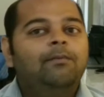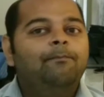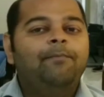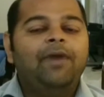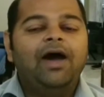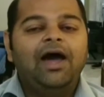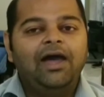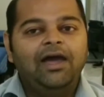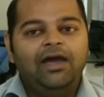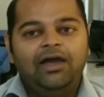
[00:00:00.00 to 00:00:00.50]

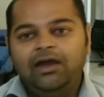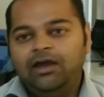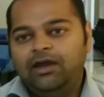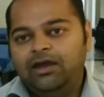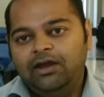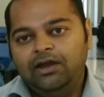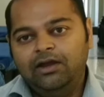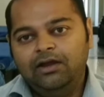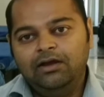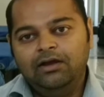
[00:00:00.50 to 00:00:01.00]

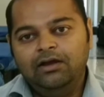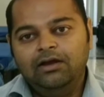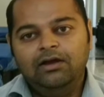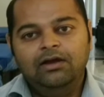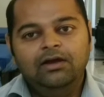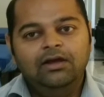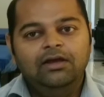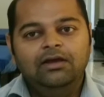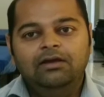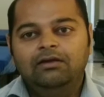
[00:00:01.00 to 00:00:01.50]
by
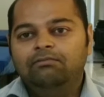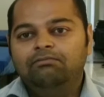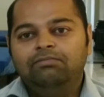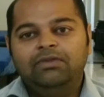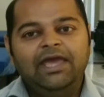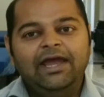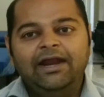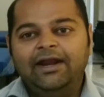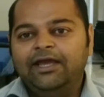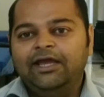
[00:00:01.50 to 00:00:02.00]

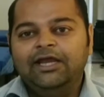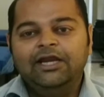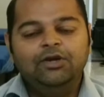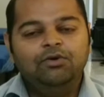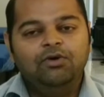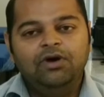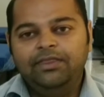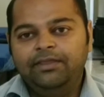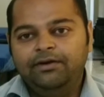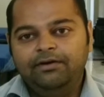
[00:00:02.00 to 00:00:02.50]
getting
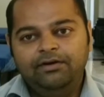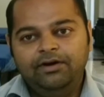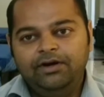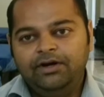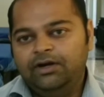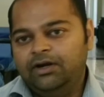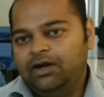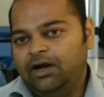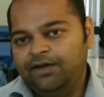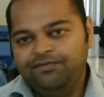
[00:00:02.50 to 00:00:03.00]
into
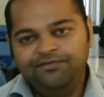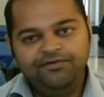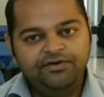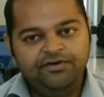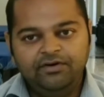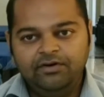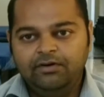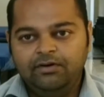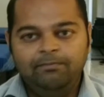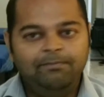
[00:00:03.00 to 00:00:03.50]

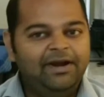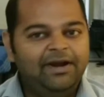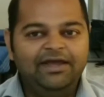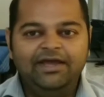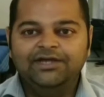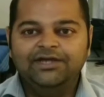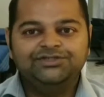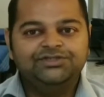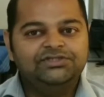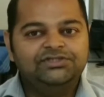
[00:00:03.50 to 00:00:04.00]
other
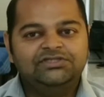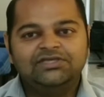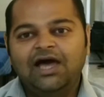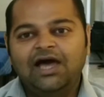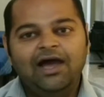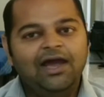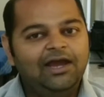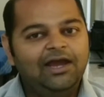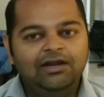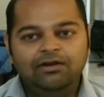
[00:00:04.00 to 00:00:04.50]
medication
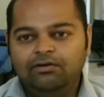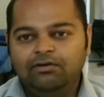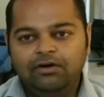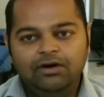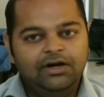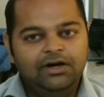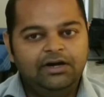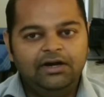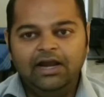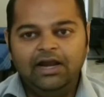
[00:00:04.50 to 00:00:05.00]
side or
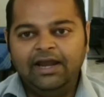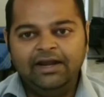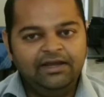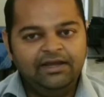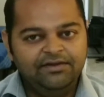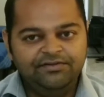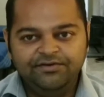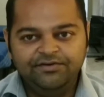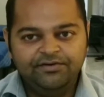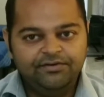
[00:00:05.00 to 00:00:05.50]

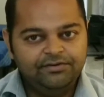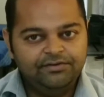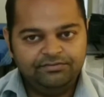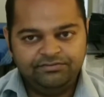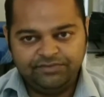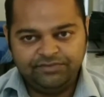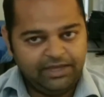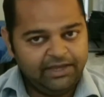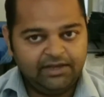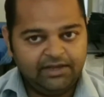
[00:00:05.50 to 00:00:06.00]
any other
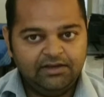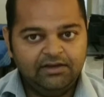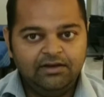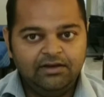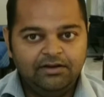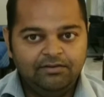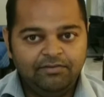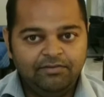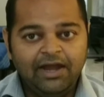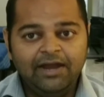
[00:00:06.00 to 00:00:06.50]
thing,
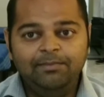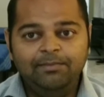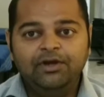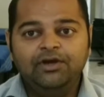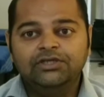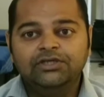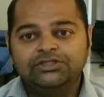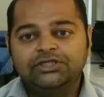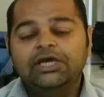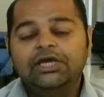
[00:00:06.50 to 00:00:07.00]
right?
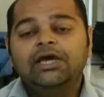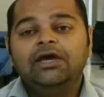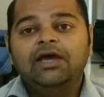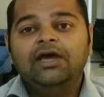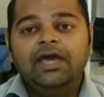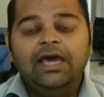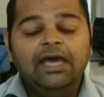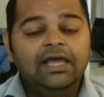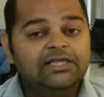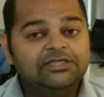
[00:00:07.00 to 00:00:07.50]
Because
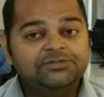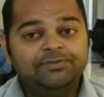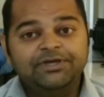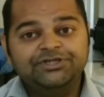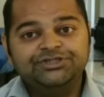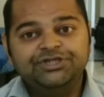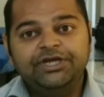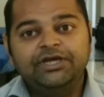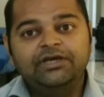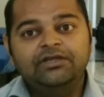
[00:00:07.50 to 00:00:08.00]
and
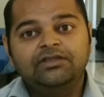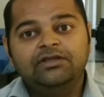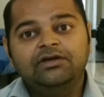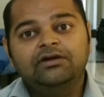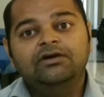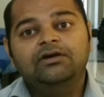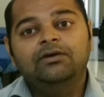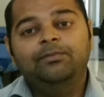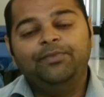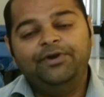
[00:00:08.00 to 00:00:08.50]
especially in
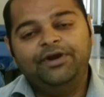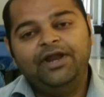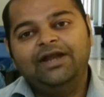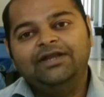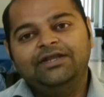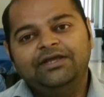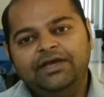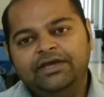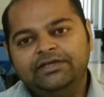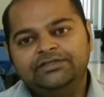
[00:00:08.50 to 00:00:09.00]
the
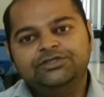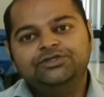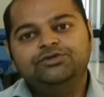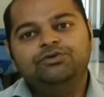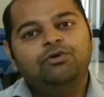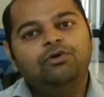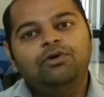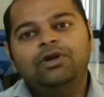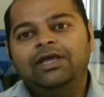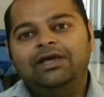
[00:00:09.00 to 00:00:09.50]
pediatric case,
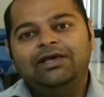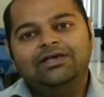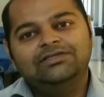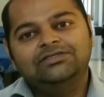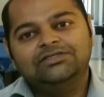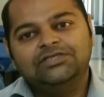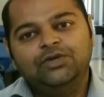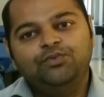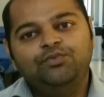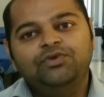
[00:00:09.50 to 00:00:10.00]
you're only
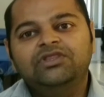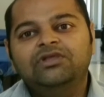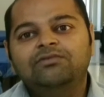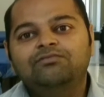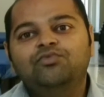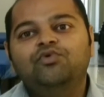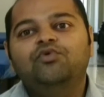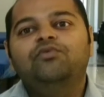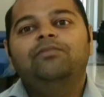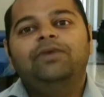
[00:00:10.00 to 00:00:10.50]
concerned with
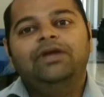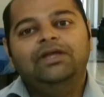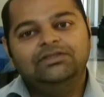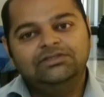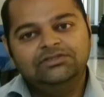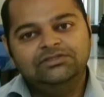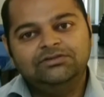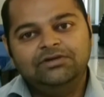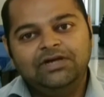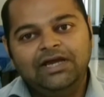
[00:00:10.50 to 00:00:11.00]
the
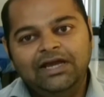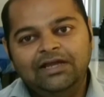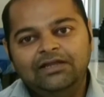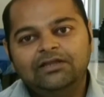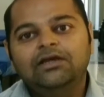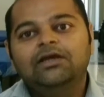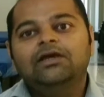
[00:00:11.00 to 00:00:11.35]
movements, right?